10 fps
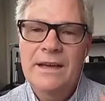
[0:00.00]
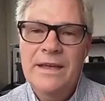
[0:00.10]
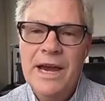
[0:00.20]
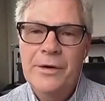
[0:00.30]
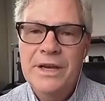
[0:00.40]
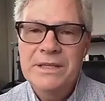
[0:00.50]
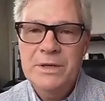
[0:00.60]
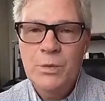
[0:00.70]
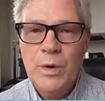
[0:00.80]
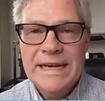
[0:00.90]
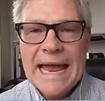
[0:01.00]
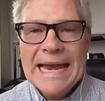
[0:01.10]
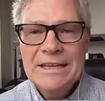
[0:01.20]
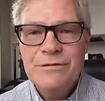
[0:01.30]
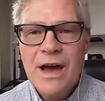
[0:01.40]
areas between
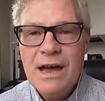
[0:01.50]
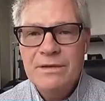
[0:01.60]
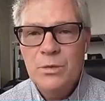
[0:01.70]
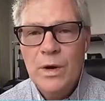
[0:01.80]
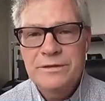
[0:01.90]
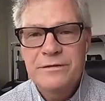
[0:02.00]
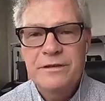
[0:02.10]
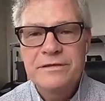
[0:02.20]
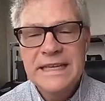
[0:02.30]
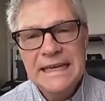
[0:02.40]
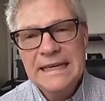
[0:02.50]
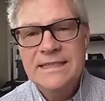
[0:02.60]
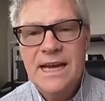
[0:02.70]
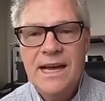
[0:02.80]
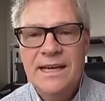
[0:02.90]
85 and 115
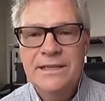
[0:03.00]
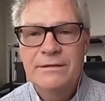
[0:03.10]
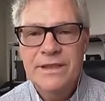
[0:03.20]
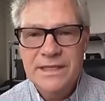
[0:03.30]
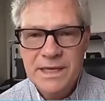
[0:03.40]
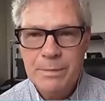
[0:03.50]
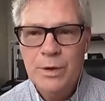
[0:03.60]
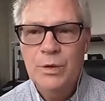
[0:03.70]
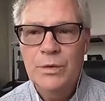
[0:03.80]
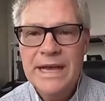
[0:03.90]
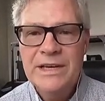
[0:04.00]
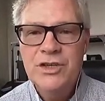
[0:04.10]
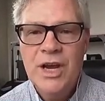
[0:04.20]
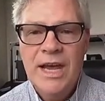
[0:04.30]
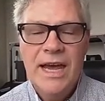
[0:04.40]
as kind of the typical
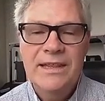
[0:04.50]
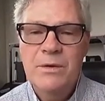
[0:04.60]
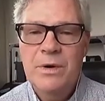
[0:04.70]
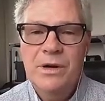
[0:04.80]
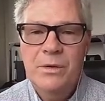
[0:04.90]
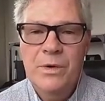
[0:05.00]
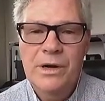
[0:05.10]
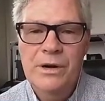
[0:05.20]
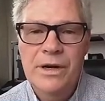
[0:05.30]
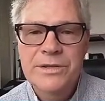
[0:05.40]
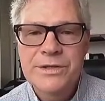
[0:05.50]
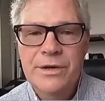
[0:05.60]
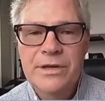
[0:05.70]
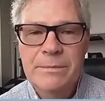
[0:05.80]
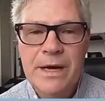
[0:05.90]
range, and then we're
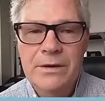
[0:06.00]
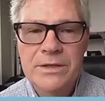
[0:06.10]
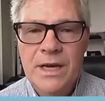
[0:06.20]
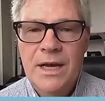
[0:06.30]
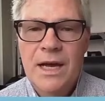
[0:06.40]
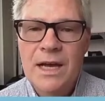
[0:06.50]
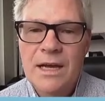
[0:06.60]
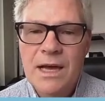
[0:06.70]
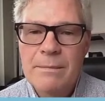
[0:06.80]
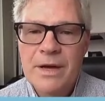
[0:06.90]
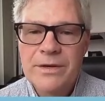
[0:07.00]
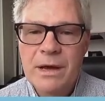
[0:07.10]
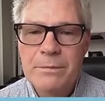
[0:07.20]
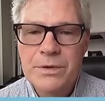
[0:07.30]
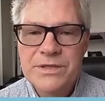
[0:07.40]
concerned about
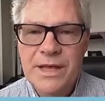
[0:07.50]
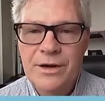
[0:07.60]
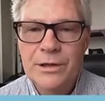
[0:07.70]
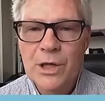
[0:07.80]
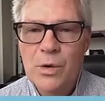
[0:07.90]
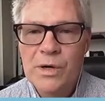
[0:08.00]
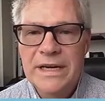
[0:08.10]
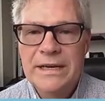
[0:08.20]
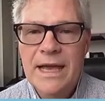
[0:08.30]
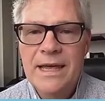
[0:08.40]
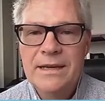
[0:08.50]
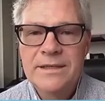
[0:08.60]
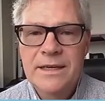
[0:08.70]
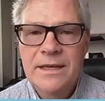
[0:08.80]
numbers that are lower, and